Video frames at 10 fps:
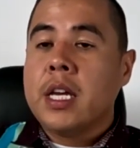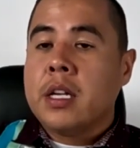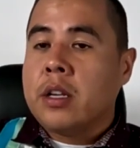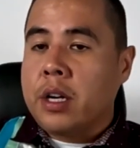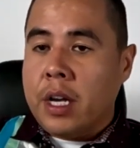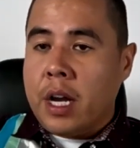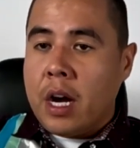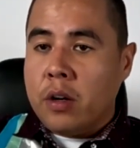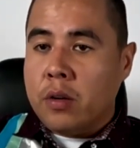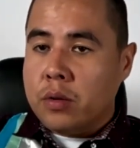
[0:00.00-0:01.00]
learning
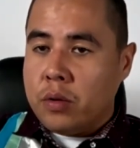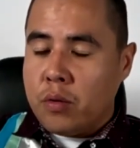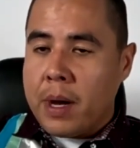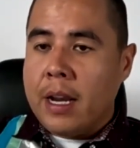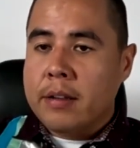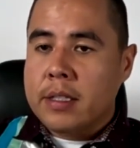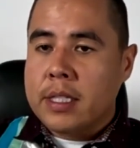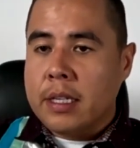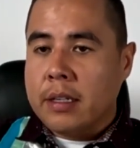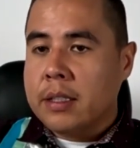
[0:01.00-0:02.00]
how to balance
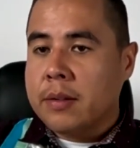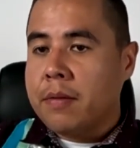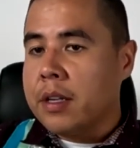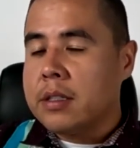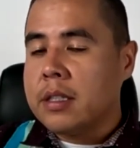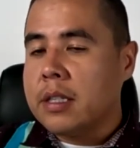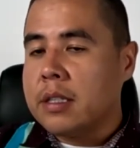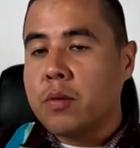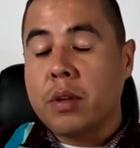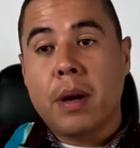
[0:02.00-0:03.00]
things. For
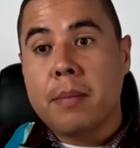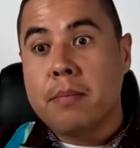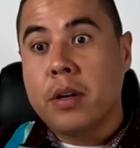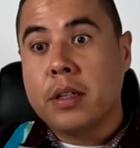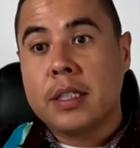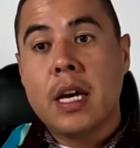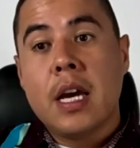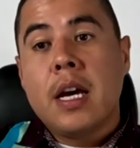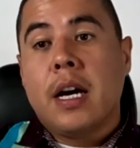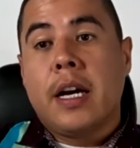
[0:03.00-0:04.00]
instance, with my books,
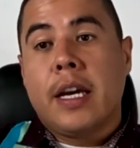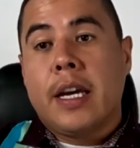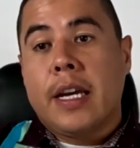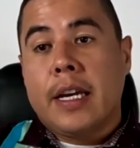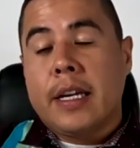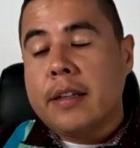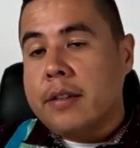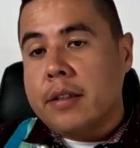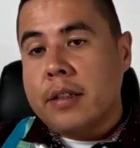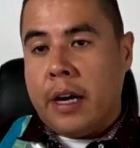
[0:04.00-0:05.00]
I
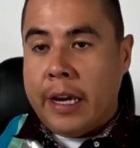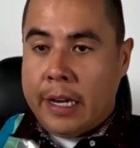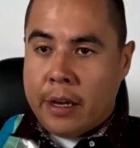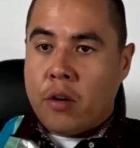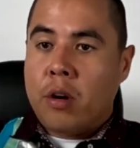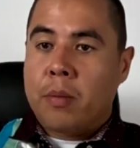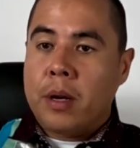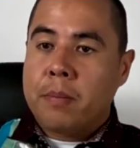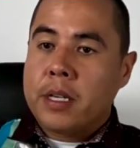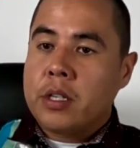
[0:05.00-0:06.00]
I
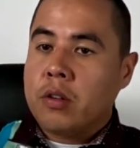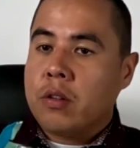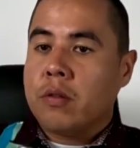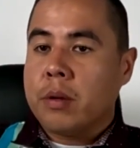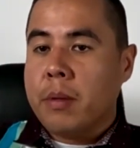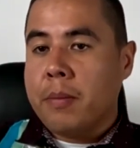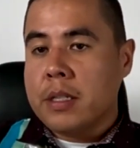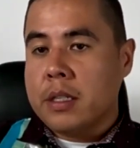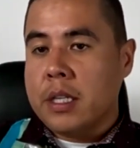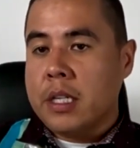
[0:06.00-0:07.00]
incorporate my children with my
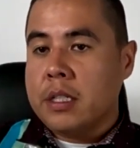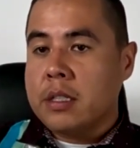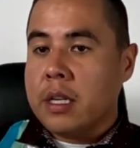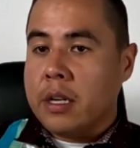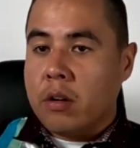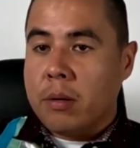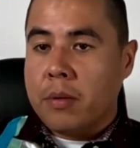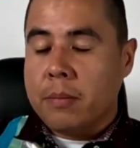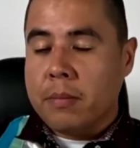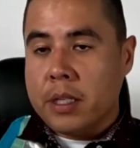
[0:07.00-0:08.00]
presentations. I
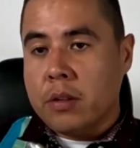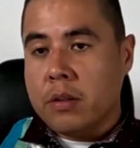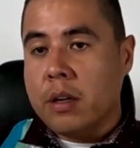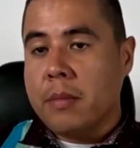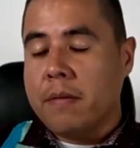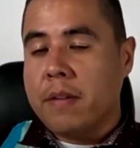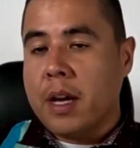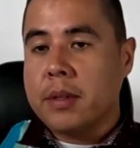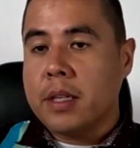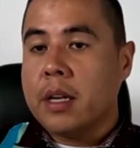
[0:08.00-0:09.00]
incorporate my children in my
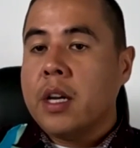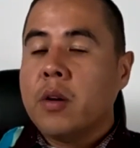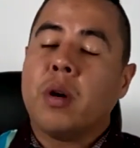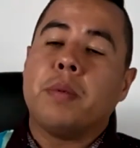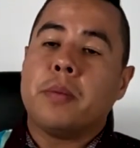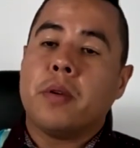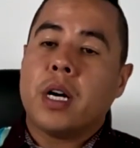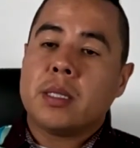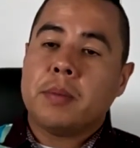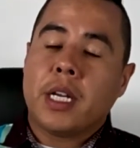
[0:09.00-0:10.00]
family. When people
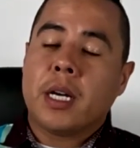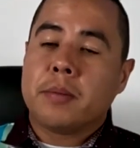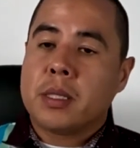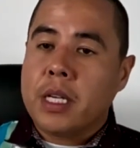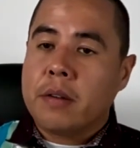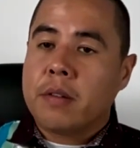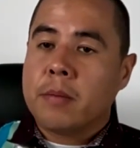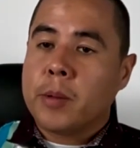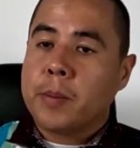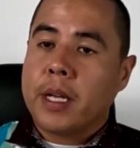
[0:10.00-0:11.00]
ask me to come speak for
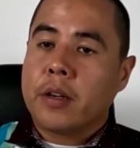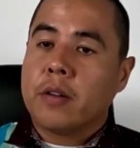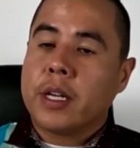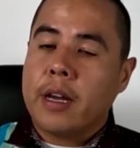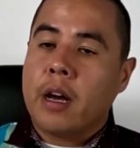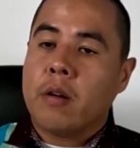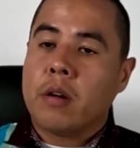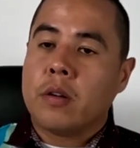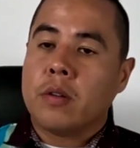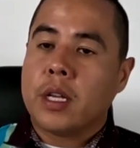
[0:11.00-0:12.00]
them, I'm like, okay, I want
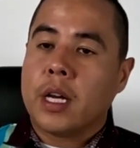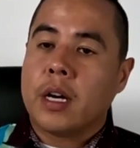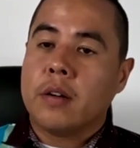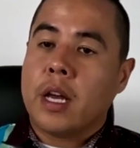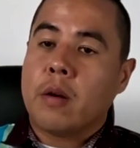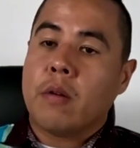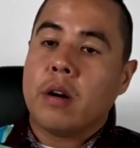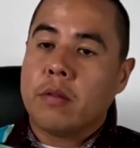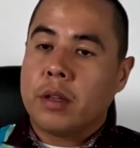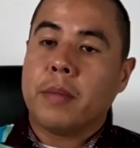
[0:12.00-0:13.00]
a hotel and I want it
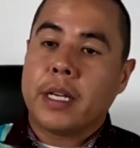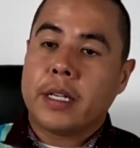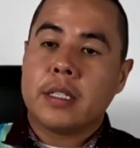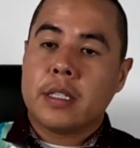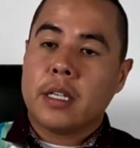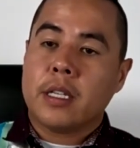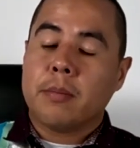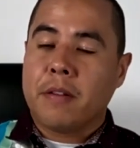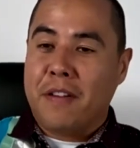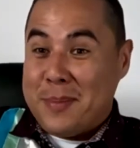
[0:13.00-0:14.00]
with my kids in it and my
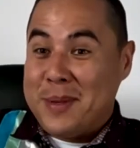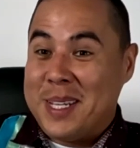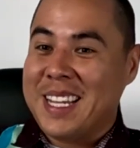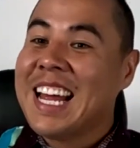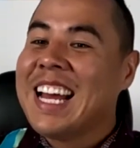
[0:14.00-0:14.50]
family in it,